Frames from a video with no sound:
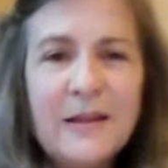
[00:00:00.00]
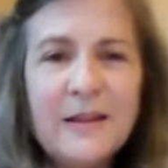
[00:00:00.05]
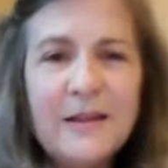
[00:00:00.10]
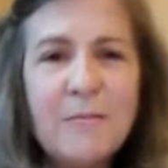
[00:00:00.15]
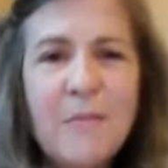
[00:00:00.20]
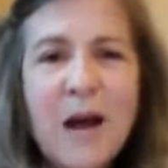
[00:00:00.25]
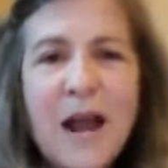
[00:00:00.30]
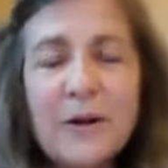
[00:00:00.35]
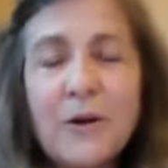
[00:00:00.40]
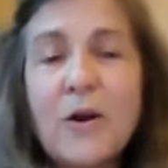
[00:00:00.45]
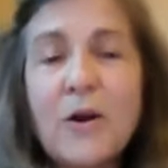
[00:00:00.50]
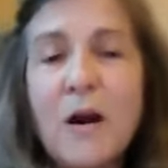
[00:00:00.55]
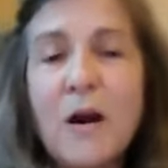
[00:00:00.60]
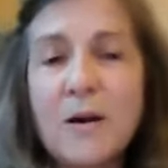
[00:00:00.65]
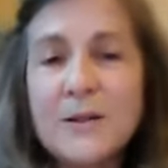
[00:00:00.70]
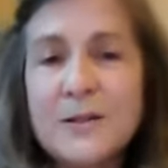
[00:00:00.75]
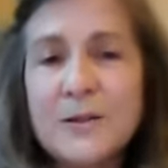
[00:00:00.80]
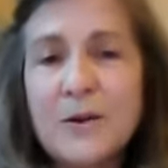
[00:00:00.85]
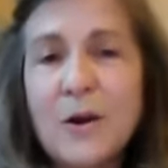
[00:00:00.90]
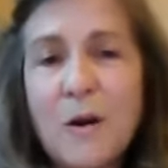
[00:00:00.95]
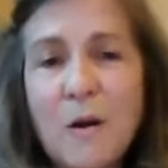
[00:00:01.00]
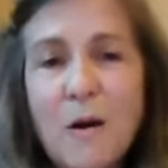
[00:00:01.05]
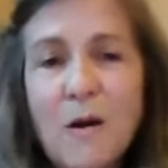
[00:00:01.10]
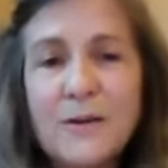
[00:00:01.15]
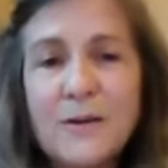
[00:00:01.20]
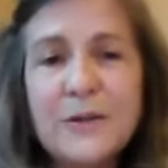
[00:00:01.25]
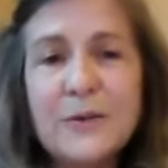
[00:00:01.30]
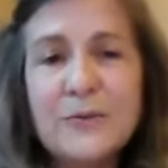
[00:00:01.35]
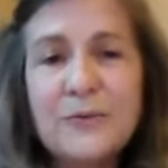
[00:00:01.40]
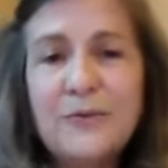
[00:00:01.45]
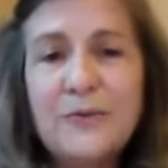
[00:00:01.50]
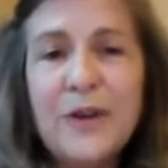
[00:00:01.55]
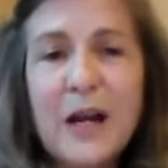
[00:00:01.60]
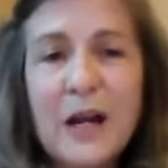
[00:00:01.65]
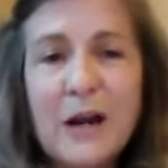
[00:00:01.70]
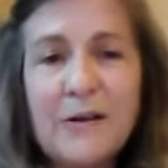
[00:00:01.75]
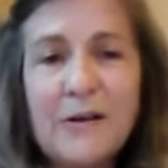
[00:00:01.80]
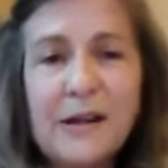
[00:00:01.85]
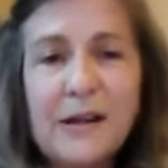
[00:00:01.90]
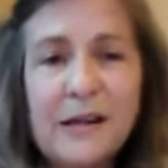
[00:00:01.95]
the minor cards, are also
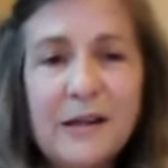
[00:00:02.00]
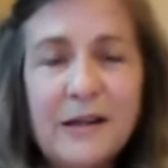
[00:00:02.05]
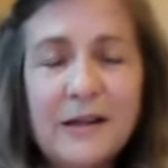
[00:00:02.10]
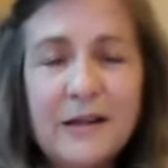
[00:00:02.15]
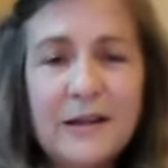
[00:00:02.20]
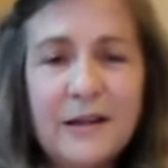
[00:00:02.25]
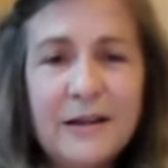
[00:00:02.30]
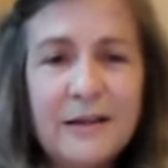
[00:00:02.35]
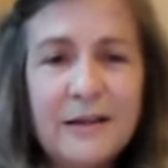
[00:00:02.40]
very